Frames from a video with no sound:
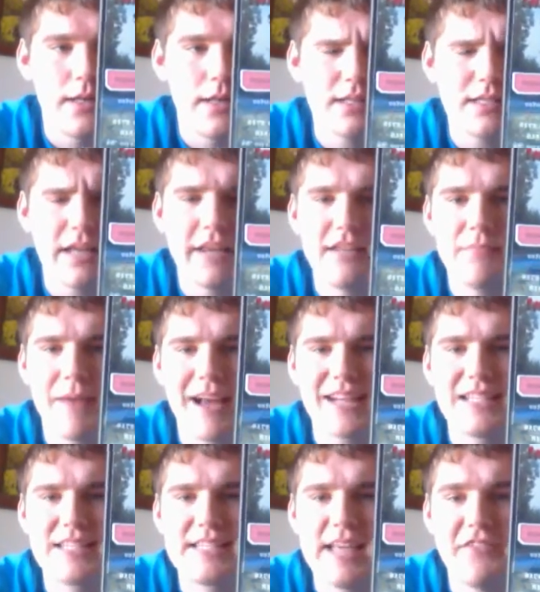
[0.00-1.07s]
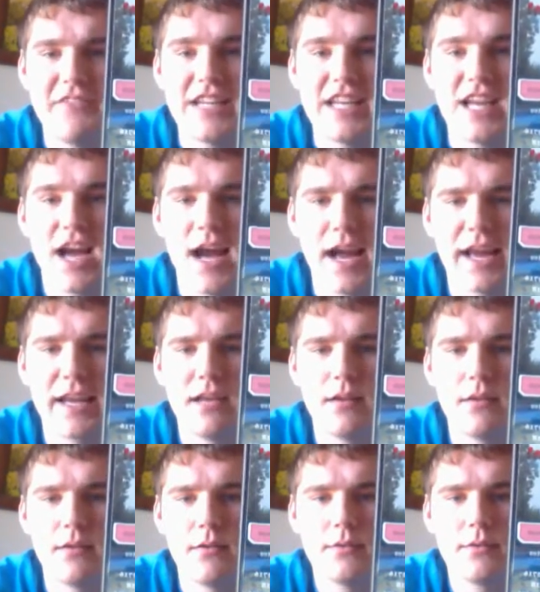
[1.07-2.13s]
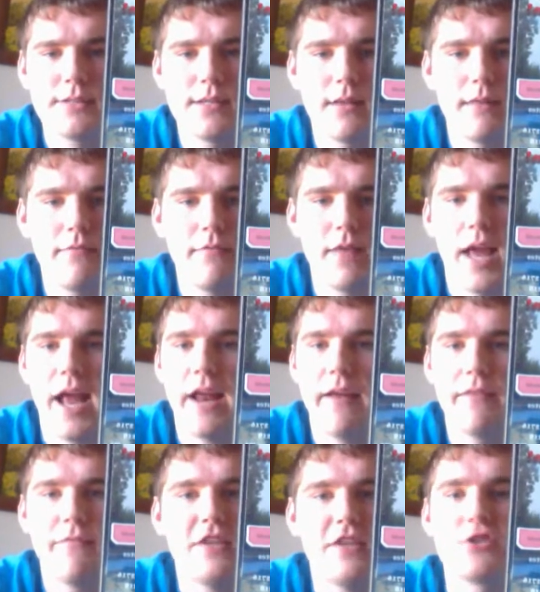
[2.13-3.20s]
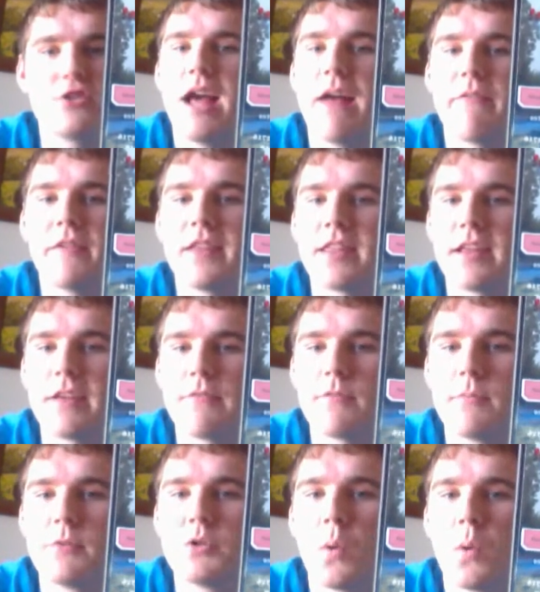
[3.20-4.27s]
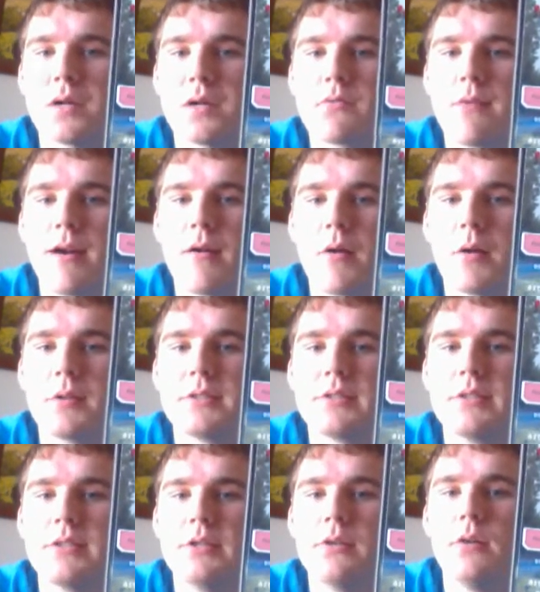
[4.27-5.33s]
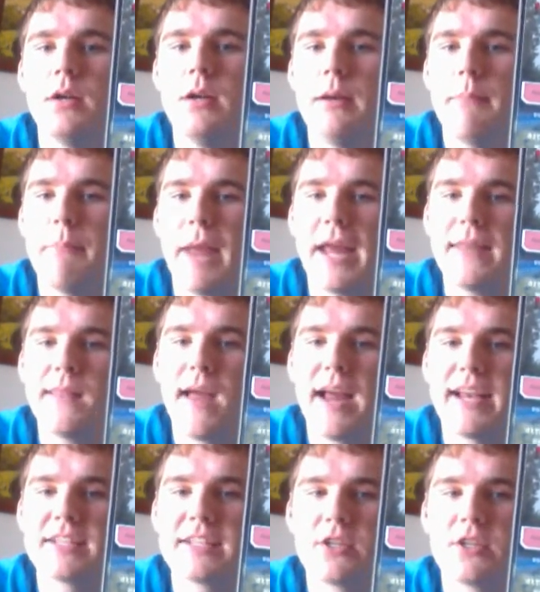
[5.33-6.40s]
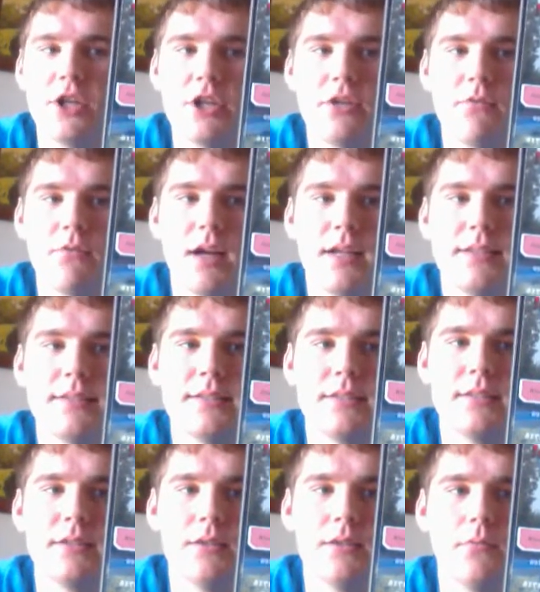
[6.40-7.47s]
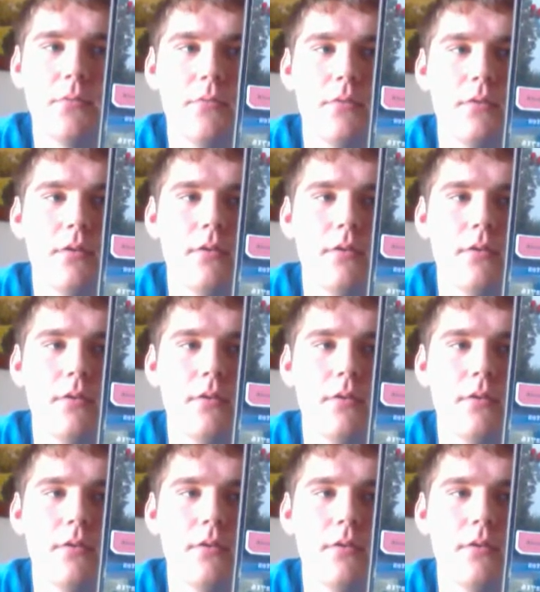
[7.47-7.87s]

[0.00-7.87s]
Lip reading: this dates back to '79. So it features everything from tourist railroads to mainline excursion runs to